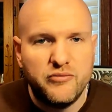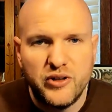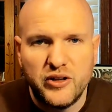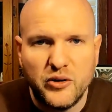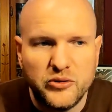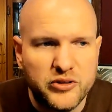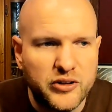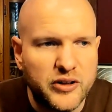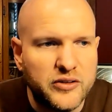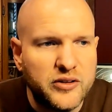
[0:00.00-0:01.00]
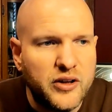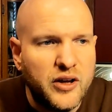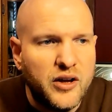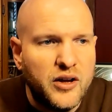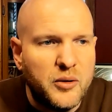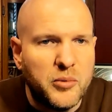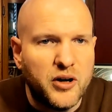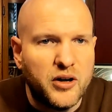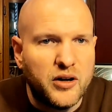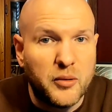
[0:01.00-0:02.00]
video series. But
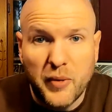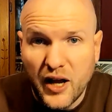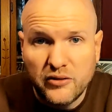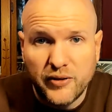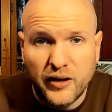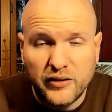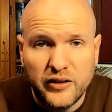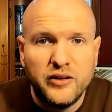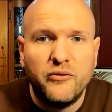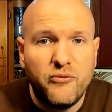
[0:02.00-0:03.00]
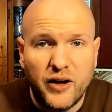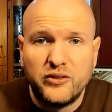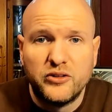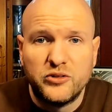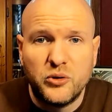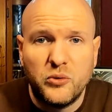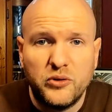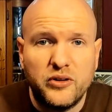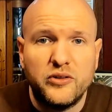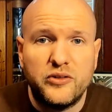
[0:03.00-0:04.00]
I'm back finally. Finally
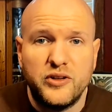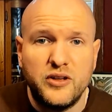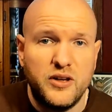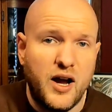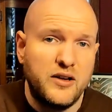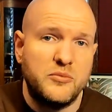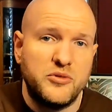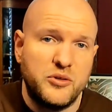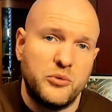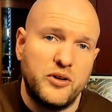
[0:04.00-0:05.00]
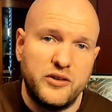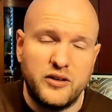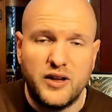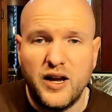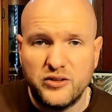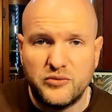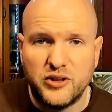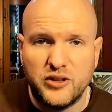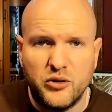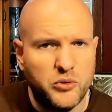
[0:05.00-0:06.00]
sold the items that were in the last
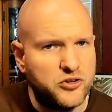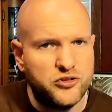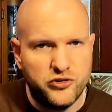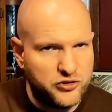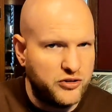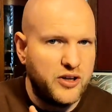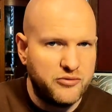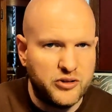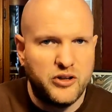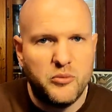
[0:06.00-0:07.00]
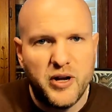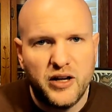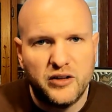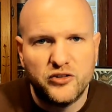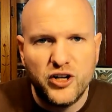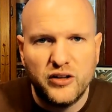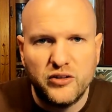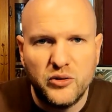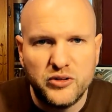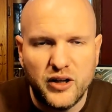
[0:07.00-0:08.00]
video, which you should definitely go back and check
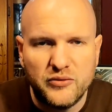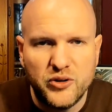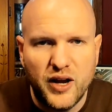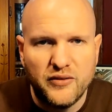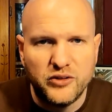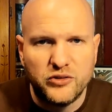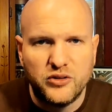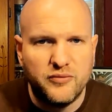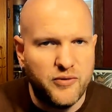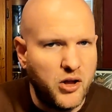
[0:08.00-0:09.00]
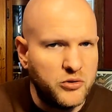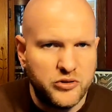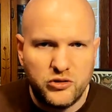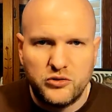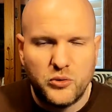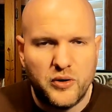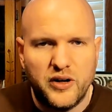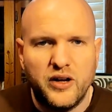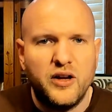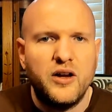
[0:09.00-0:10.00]
those out if you haven't, so you can follow this
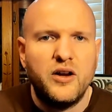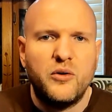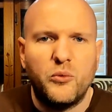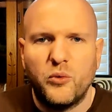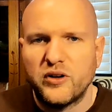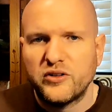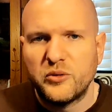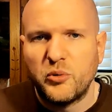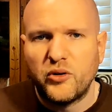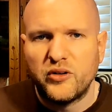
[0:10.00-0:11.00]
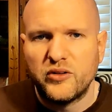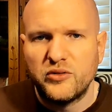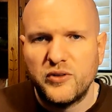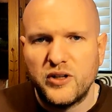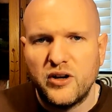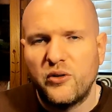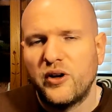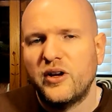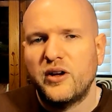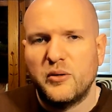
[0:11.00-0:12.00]
story. What is the point of this video?
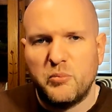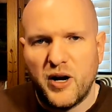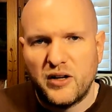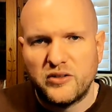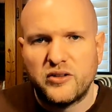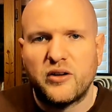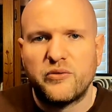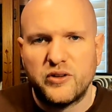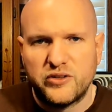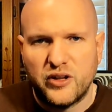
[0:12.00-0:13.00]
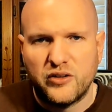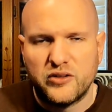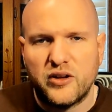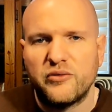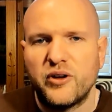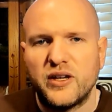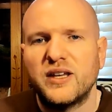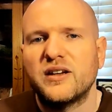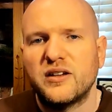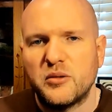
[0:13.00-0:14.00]
Buying stuff, selling stuff,
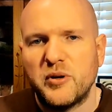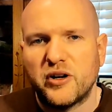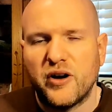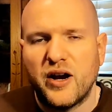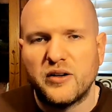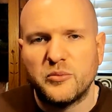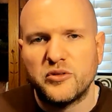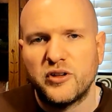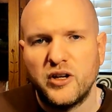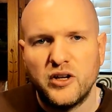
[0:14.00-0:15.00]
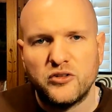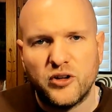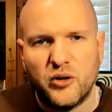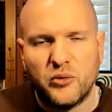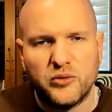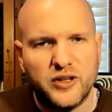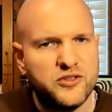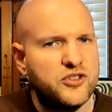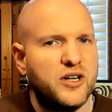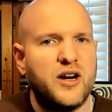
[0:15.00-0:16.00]
getting into bigger items. So let's
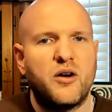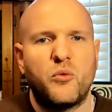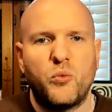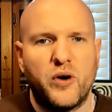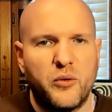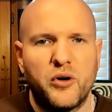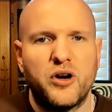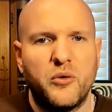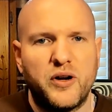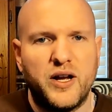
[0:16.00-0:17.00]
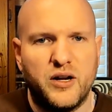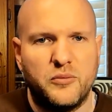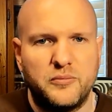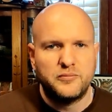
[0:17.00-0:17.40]
check out where we're going now.